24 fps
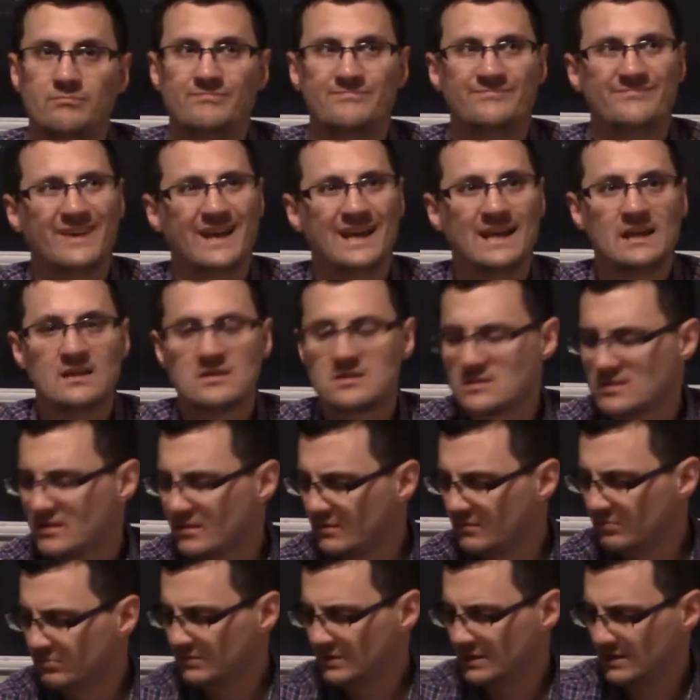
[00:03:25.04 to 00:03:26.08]
I guess they're
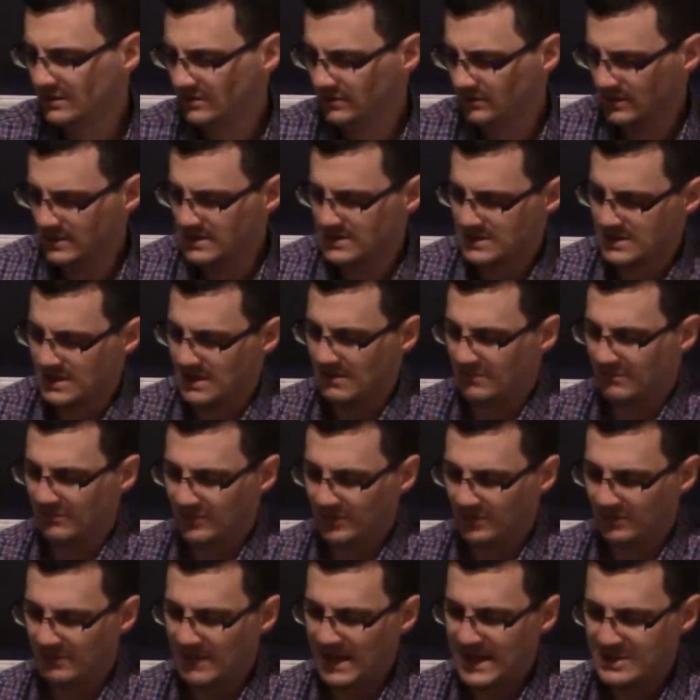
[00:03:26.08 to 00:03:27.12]

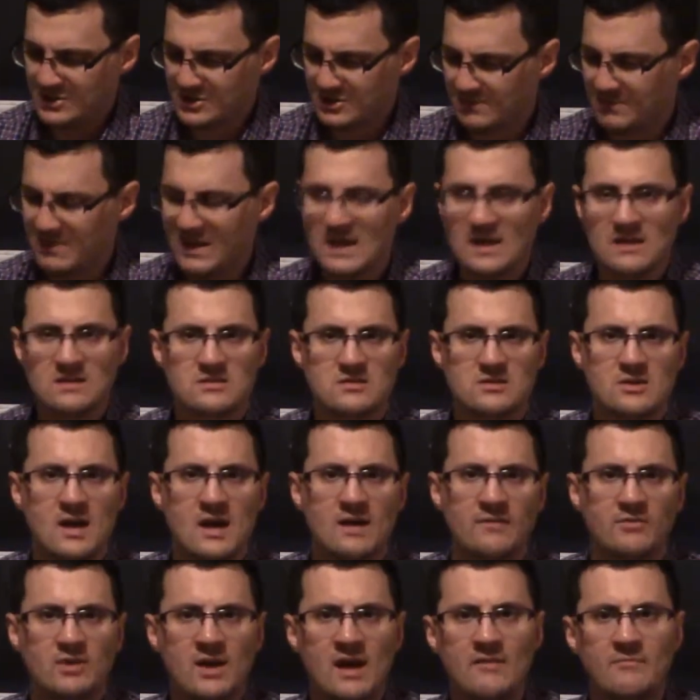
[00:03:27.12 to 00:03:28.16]
magic based. You
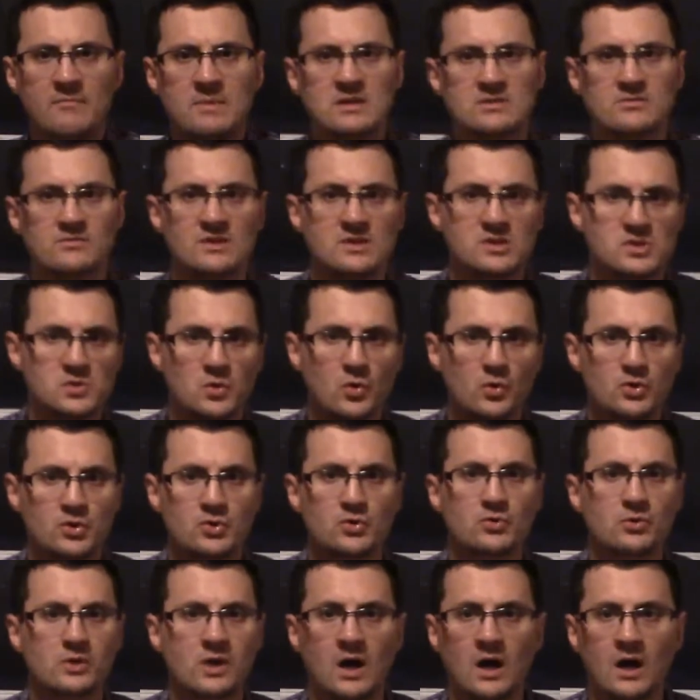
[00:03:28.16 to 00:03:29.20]
have basically
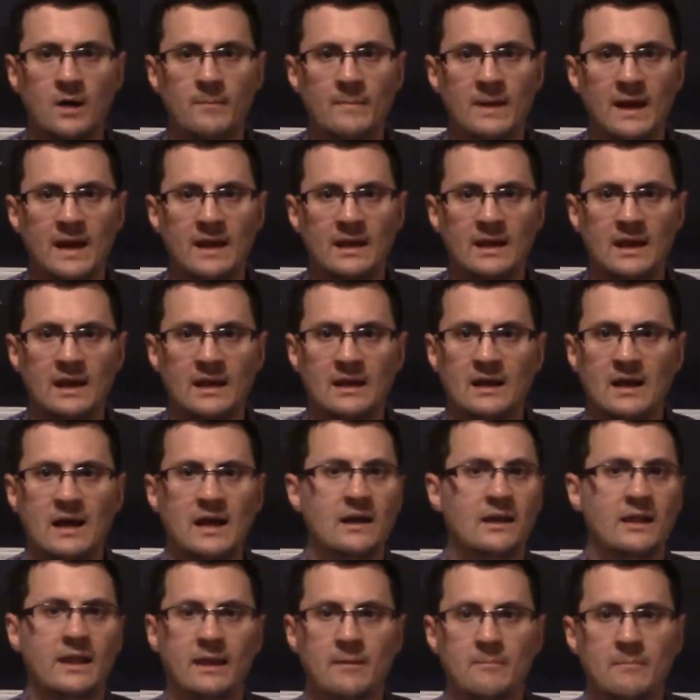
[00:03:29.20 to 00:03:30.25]
social, combat, and kind
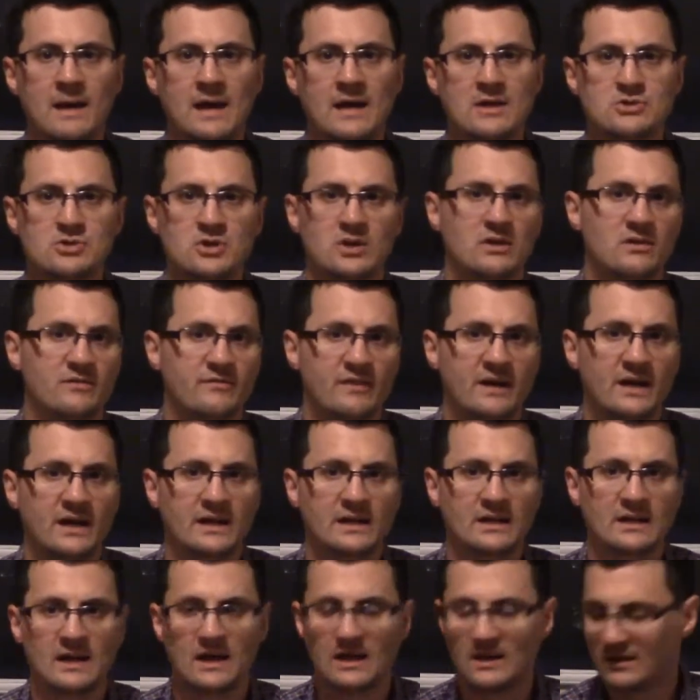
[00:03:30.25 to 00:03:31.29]
of like magic
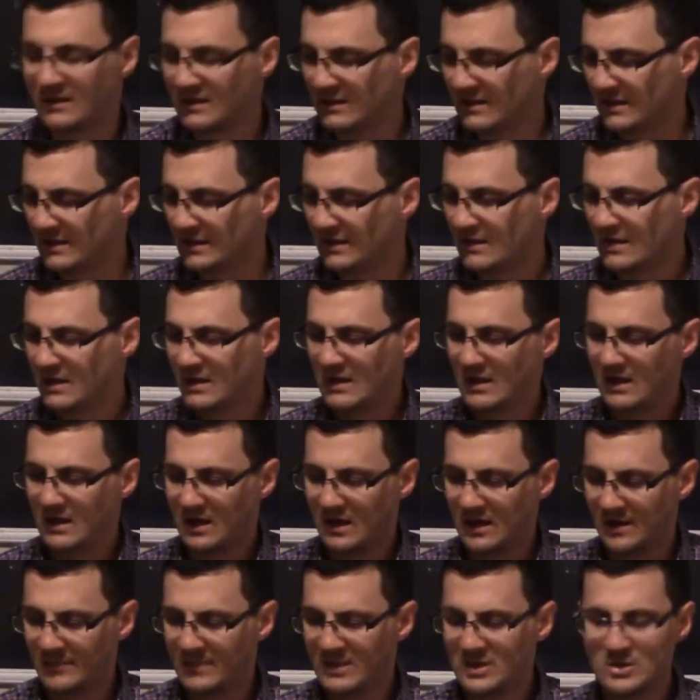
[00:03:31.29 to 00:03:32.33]
divine kind of thing.
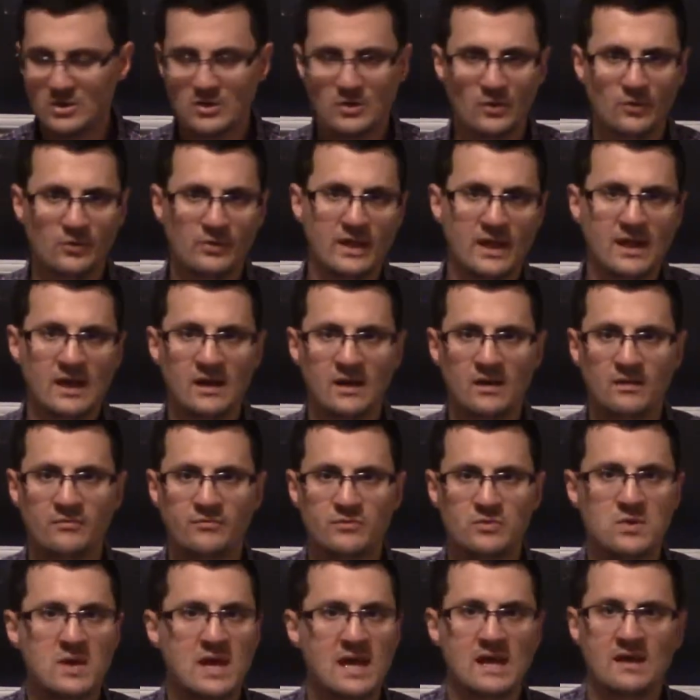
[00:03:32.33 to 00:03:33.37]
And you can't
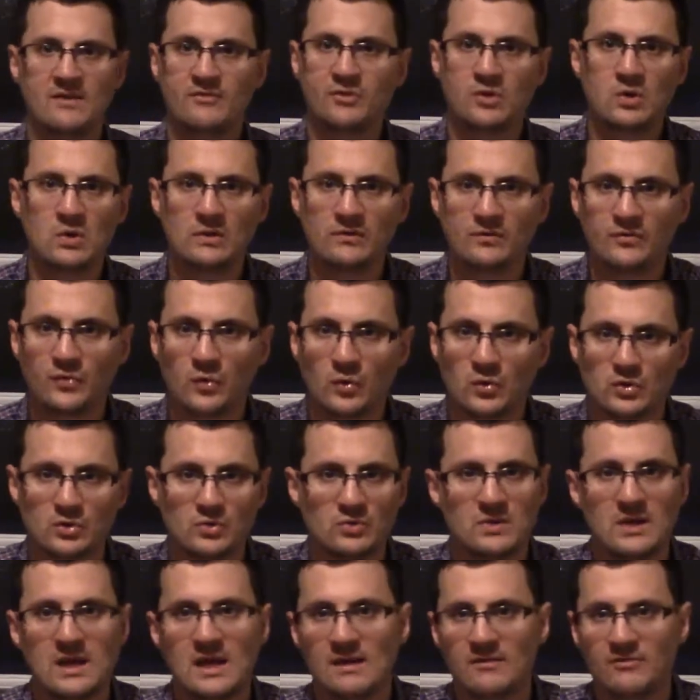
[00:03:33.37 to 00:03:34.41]
have 2 of social,
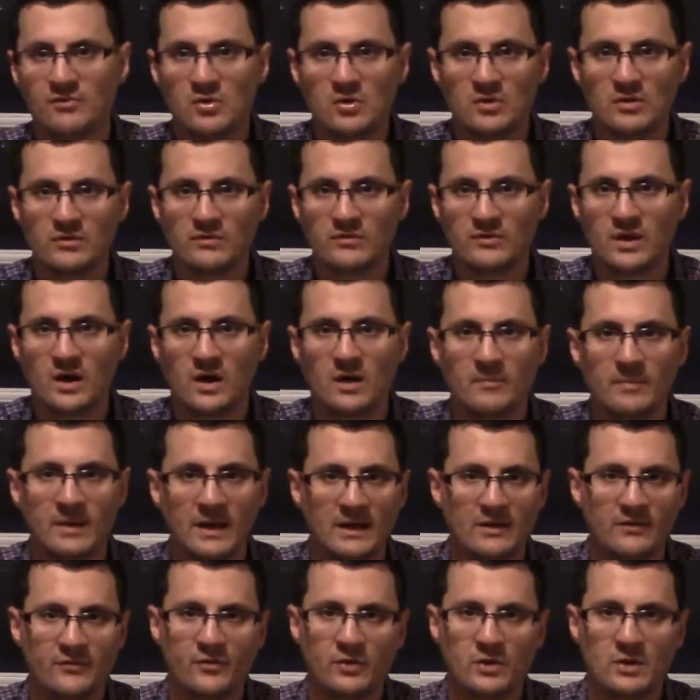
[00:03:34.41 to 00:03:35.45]
you can't have 2 of
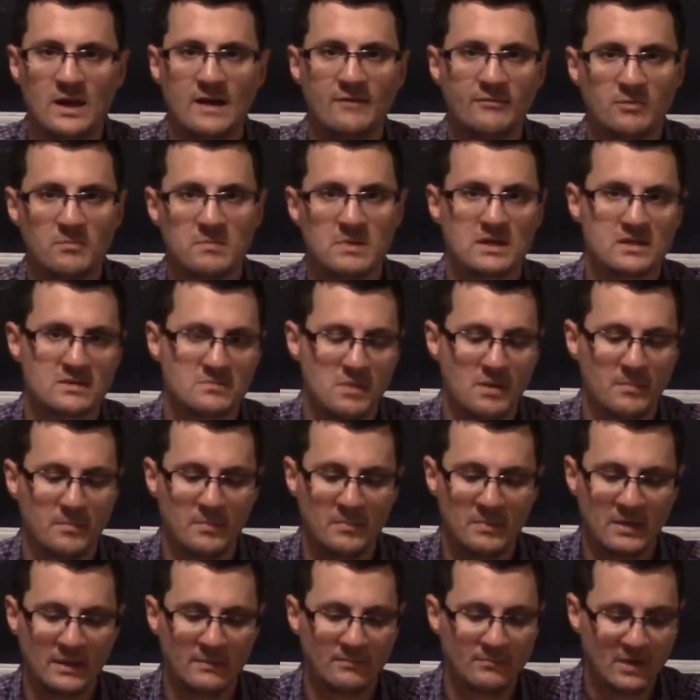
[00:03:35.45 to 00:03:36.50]
combat, so you have to mix them up a
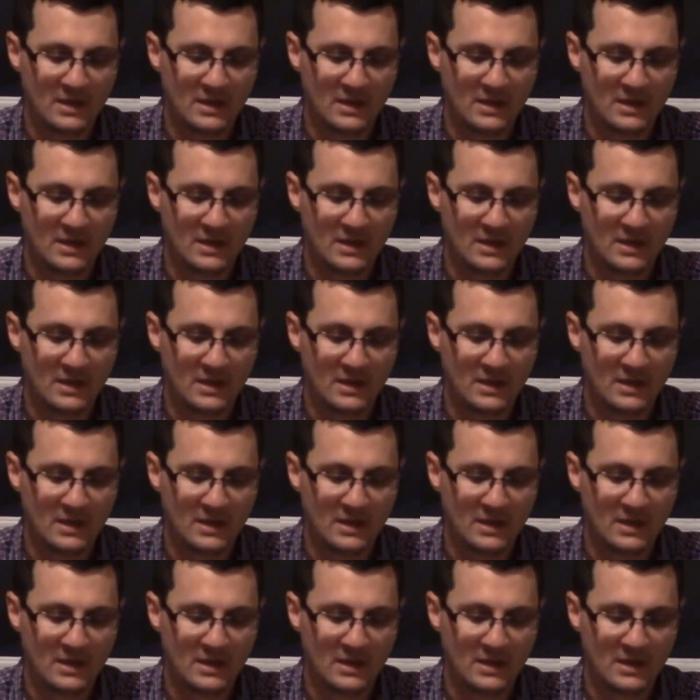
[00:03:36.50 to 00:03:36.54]
bit.